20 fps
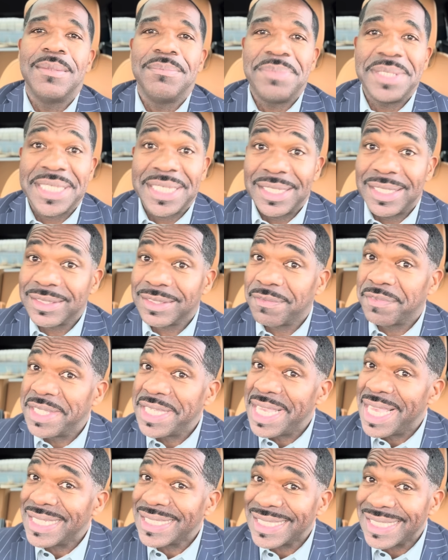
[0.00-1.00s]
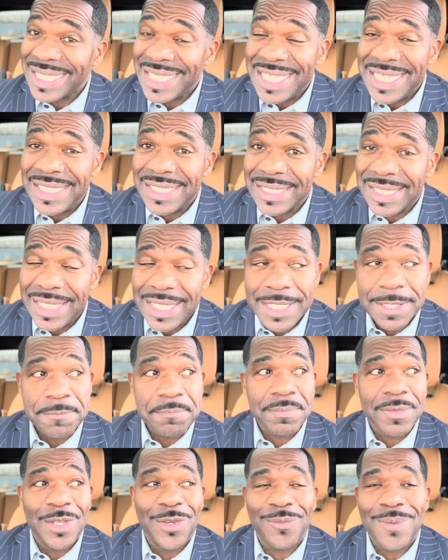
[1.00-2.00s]
Because of the SEC,
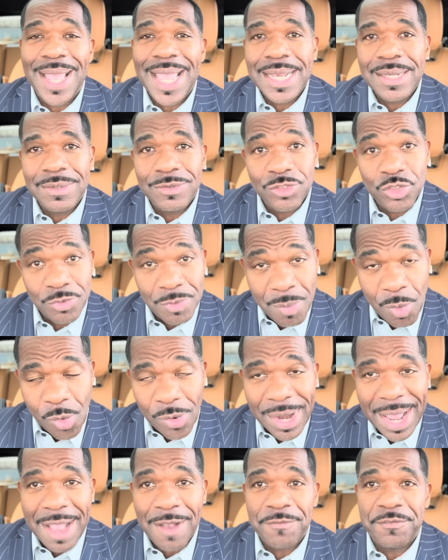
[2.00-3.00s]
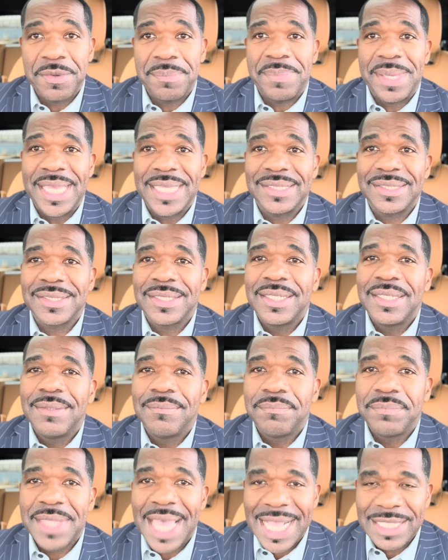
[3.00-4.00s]
all right? Some more alphabets.
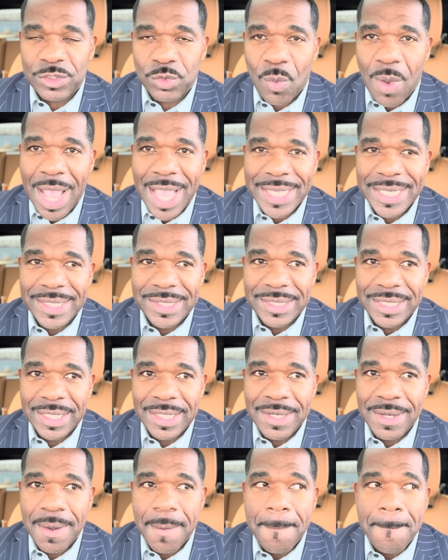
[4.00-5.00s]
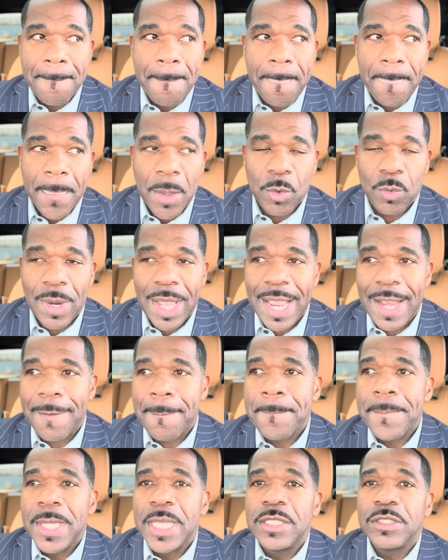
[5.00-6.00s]
That's why it didn't. All right.
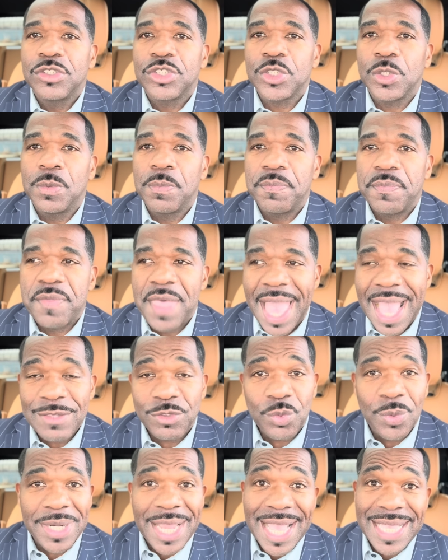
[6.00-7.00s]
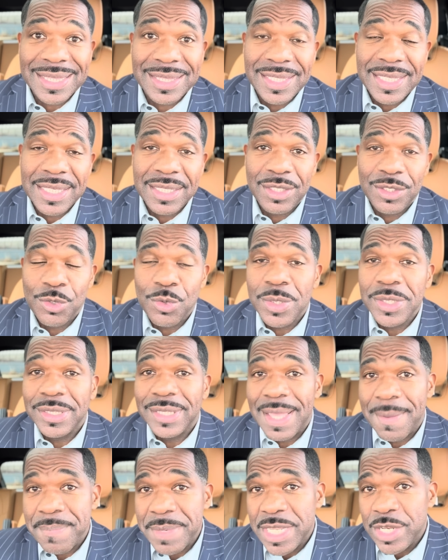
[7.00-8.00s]
So that's what I think. You
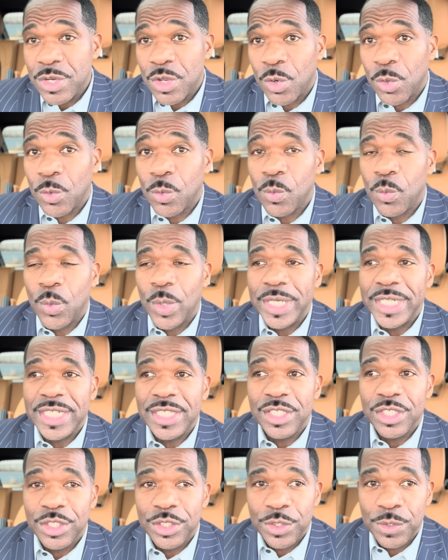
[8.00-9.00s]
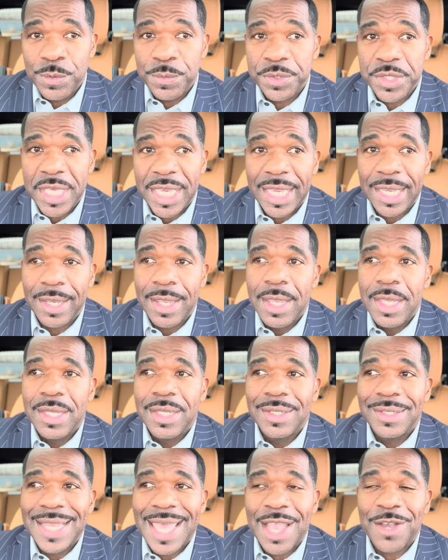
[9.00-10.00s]
let me know what you think.
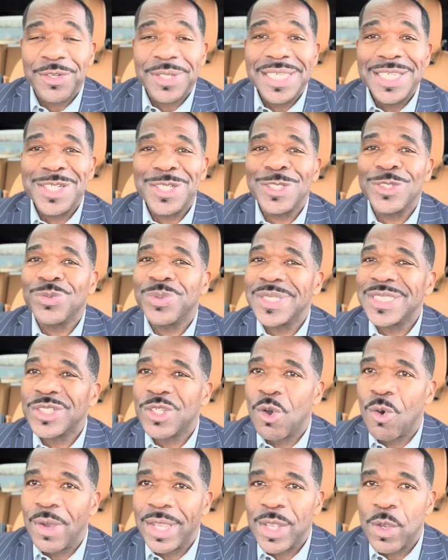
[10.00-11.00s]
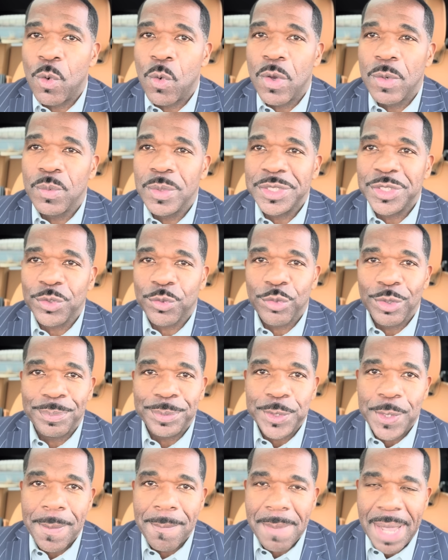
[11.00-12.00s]
Now, here's what's going on with the
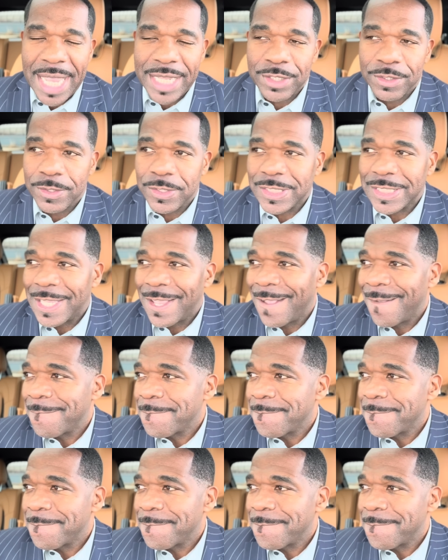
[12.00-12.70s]
crypto miners.